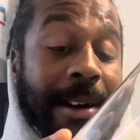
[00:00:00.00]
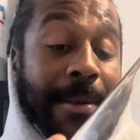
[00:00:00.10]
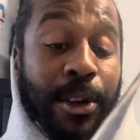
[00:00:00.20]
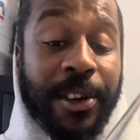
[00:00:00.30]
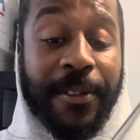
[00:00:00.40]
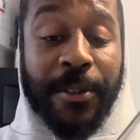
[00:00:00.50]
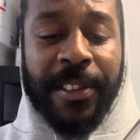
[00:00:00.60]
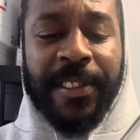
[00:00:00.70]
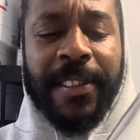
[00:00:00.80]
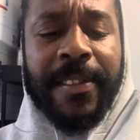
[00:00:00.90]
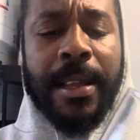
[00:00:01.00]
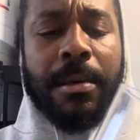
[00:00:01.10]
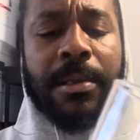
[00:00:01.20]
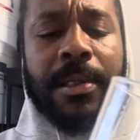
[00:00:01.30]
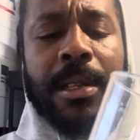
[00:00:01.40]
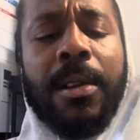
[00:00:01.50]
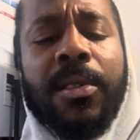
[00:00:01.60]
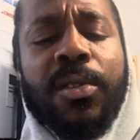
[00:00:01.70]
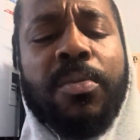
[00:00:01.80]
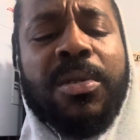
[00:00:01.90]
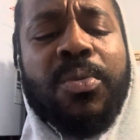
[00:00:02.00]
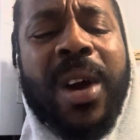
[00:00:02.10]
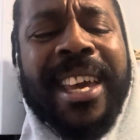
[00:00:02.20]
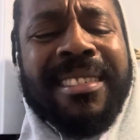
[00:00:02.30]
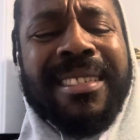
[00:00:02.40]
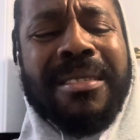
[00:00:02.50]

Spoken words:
I'm gonna freeze this now. Still look to be white.